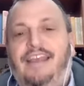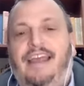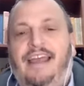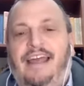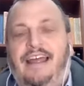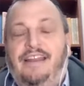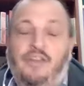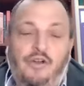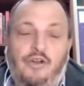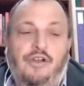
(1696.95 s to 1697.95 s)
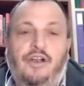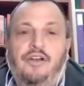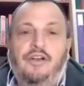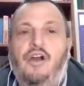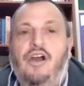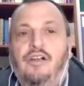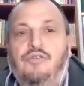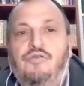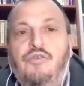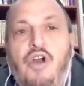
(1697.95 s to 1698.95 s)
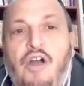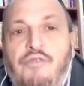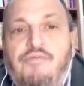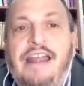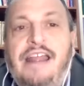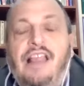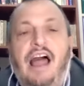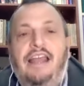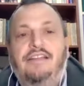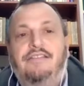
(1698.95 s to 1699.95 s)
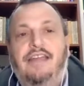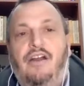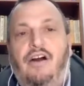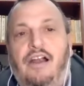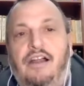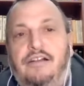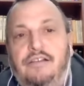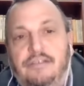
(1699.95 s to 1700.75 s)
And those are red lines that are